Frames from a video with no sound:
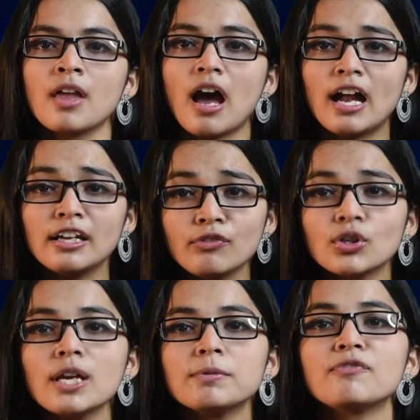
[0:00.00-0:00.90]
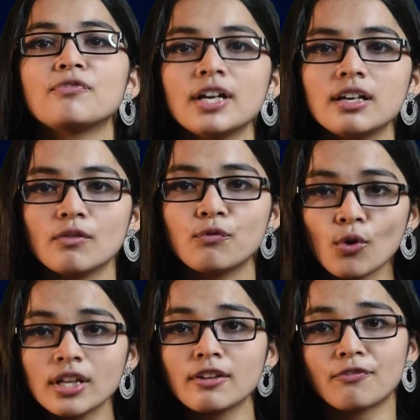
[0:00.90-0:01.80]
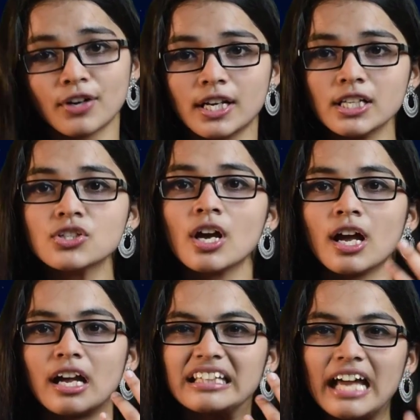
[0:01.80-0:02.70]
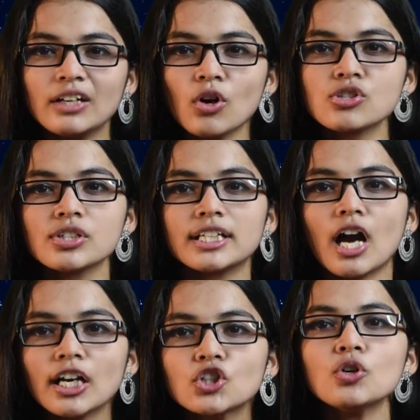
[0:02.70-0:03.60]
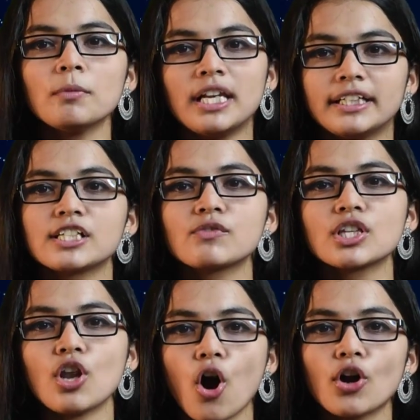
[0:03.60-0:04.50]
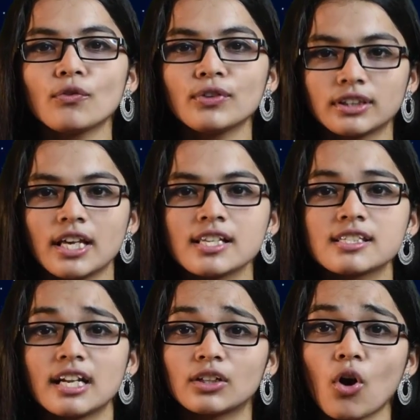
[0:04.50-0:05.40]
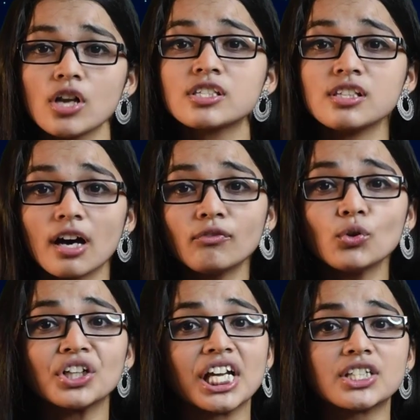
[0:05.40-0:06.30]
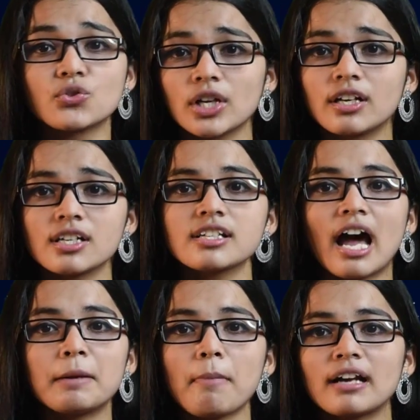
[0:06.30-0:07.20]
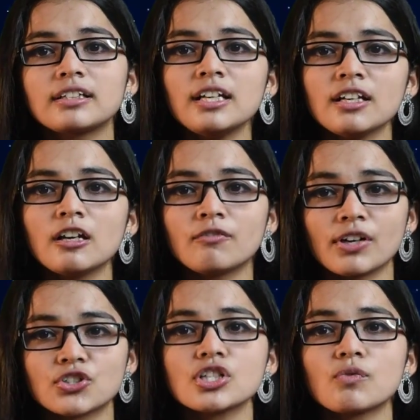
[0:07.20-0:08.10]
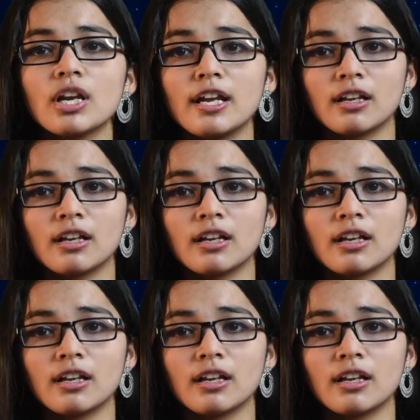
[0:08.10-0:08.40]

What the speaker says: And if you keep the food in the fridge, that also get accumulated with a lot of things that cause nerve to get triggers, and bacterial infections will